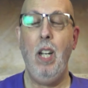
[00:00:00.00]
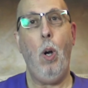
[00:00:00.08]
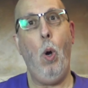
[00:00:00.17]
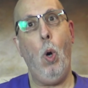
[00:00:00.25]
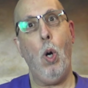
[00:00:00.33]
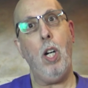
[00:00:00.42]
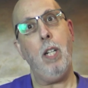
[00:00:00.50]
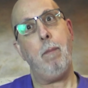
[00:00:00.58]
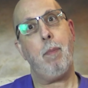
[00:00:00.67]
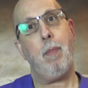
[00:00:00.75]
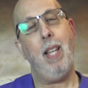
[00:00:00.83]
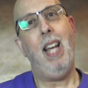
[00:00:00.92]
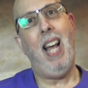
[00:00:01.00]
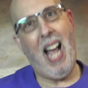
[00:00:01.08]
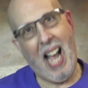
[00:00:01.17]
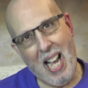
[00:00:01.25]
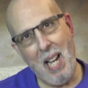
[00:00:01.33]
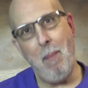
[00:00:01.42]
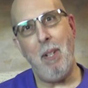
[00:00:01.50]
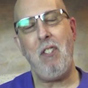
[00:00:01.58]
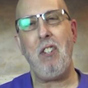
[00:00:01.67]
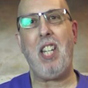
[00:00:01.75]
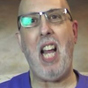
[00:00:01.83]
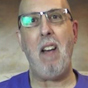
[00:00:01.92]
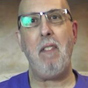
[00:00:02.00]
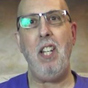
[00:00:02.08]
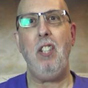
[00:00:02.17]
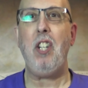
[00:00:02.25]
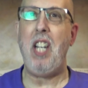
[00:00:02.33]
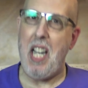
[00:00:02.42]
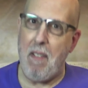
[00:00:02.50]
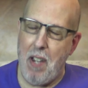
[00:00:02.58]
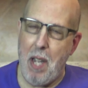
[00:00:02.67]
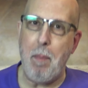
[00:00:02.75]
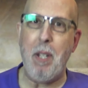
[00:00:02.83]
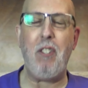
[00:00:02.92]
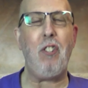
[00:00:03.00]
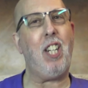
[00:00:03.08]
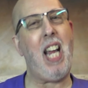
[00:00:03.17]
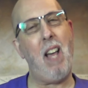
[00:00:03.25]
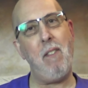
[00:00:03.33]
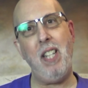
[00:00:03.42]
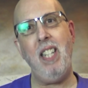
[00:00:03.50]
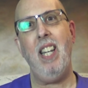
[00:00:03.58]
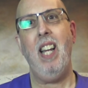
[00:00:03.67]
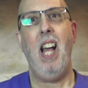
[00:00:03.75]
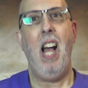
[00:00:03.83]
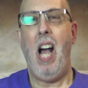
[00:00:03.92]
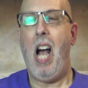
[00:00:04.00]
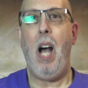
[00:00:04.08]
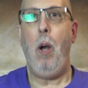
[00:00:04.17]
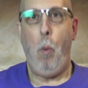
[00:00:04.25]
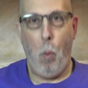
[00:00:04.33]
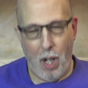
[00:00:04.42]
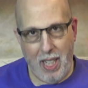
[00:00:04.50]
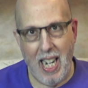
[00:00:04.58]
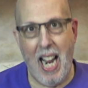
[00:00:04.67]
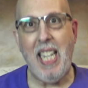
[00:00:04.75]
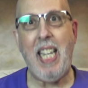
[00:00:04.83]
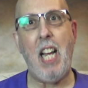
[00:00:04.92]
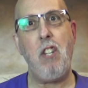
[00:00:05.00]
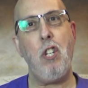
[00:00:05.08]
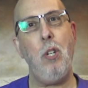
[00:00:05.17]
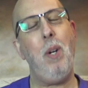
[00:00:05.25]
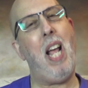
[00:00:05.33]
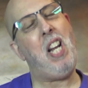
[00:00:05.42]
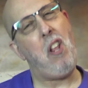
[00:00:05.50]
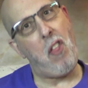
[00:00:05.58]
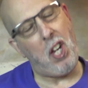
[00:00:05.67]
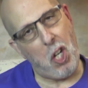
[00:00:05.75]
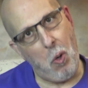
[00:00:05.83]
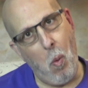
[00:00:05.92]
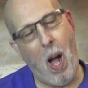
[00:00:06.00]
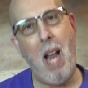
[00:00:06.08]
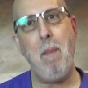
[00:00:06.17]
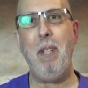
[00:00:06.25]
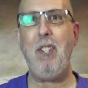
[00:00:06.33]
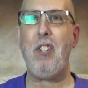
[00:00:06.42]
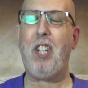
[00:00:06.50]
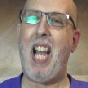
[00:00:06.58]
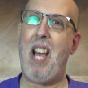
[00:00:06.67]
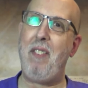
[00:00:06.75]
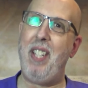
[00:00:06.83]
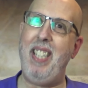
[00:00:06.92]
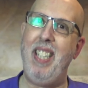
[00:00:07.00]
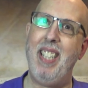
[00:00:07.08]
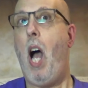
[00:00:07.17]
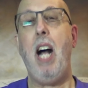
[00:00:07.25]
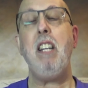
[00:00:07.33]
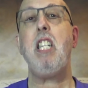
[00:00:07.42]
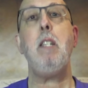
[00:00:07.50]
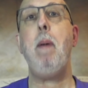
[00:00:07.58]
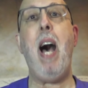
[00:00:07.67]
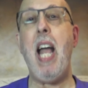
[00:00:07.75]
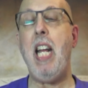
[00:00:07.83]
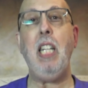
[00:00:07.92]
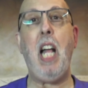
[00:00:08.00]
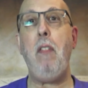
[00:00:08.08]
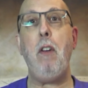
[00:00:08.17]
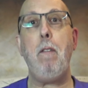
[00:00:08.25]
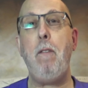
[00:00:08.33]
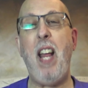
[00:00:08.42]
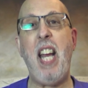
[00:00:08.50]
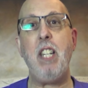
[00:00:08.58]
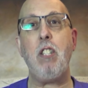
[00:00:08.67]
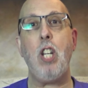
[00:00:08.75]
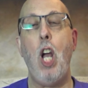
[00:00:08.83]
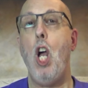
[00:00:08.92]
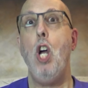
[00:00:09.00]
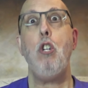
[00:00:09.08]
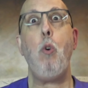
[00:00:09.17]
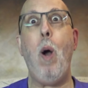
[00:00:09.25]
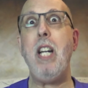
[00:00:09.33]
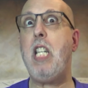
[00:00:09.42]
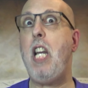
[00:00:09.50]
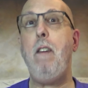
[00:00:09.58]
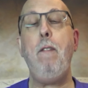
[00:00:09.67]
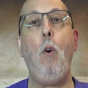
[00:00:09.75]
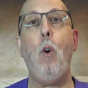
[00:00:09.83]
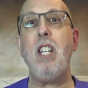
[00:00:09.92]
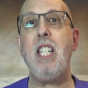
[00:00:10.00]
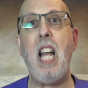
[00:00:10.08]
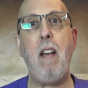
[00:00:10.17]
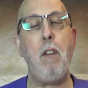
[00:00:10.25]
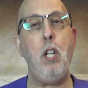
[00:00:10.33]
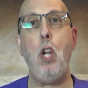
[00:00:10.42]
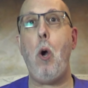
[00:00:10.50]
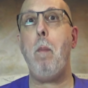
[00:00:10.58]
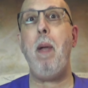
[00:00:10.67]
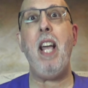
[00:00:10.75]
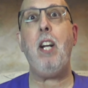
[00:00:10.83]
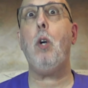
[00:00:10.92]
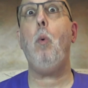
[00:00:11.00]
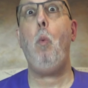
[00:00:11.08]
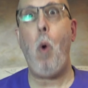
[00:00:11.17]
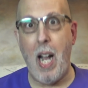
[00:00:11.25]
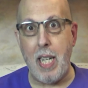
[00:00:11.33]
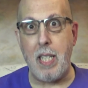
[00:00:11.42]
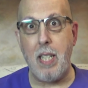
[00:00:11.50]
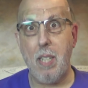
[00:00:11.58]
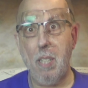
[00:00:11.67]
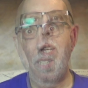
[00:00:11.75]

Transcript: Or, Hi, Mr. Kevin. Good evening, Mr. Kevin. Uh, what can I get you? Anything you want, Mr. Kevin? A smile on their face 24 7, no matter what.